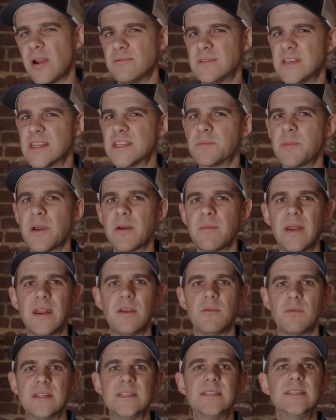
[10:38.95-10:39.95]
I was
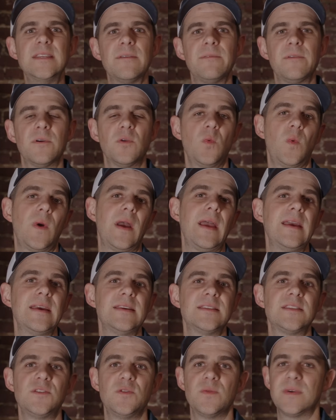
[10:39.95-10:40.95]
experimenting with different
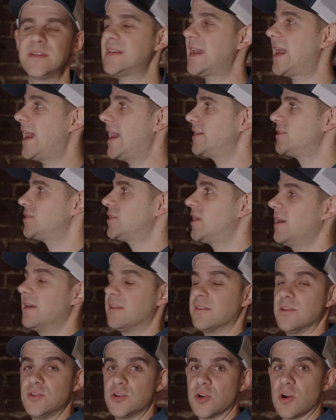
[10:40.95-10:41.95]
ways to attach
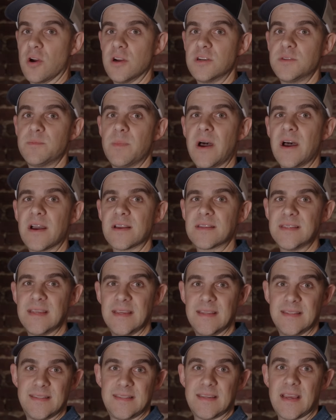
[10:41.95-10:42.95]
the charge box
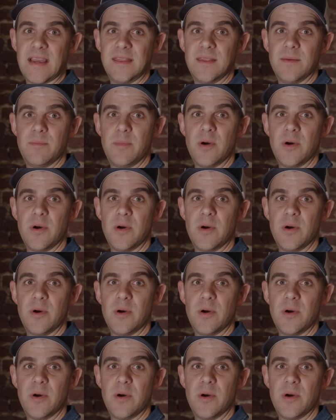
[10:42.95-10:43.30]
inside the